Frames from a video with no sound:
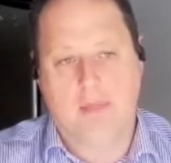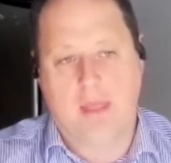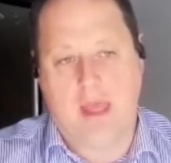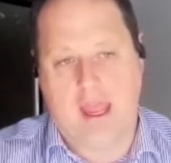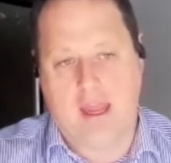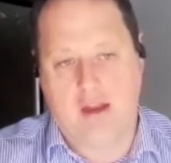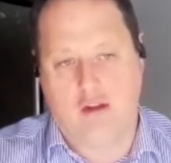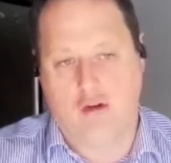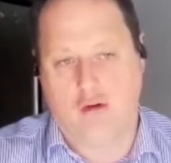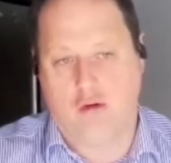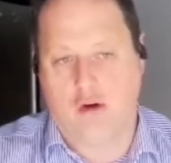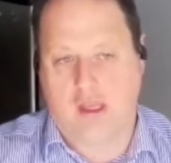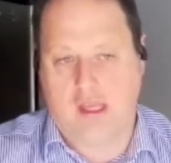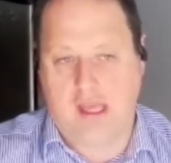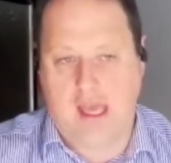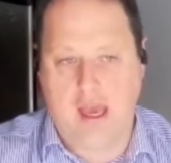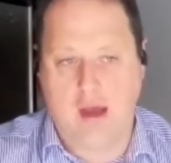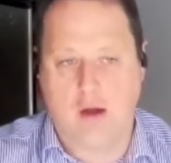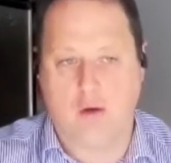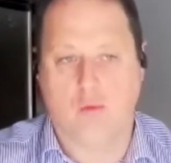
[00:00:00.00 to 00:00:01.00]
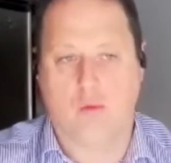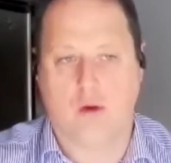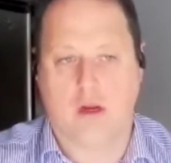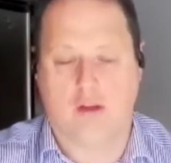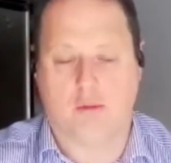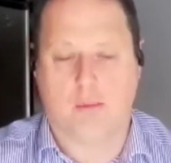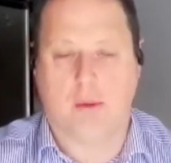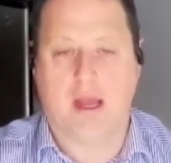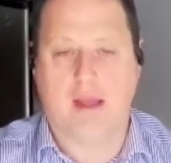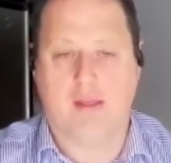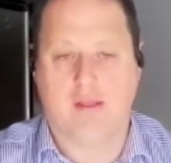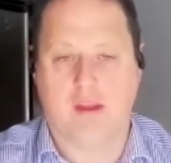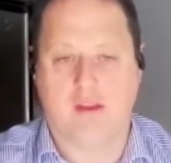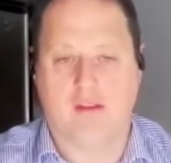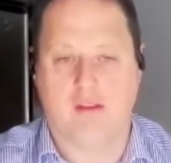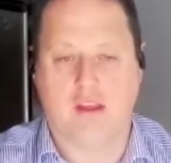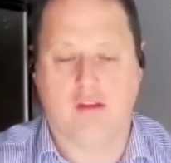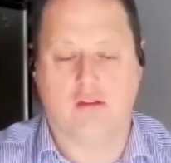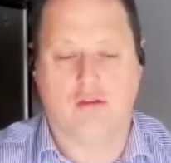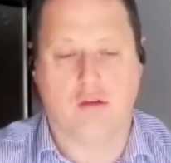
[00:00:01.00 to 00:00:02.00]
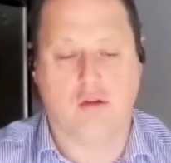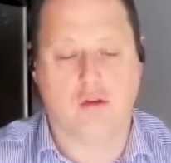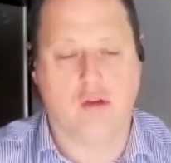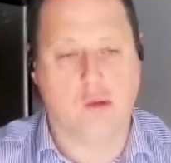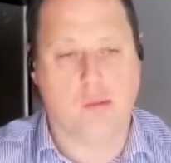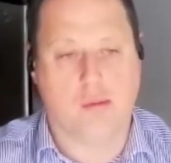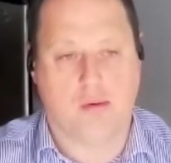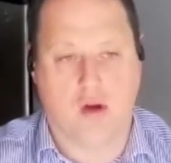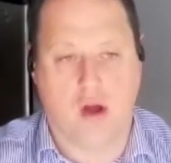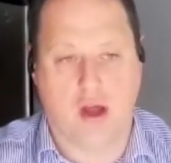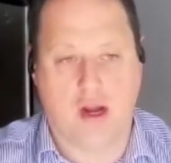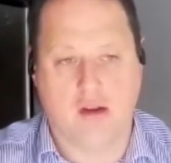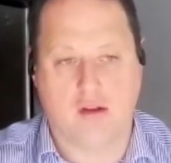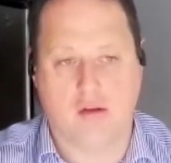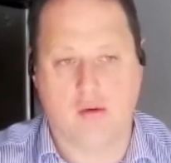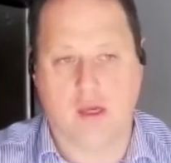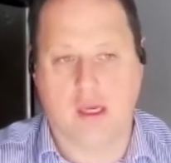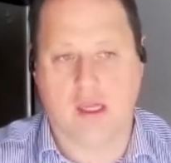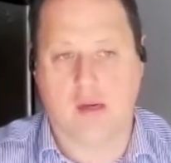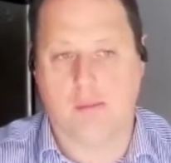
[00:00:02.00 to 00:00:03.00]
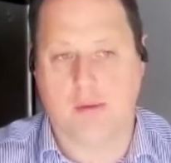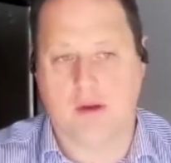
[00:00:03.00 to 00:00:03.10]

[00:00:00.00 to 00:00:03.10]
and your accountant would explain these things to you prior to doing it.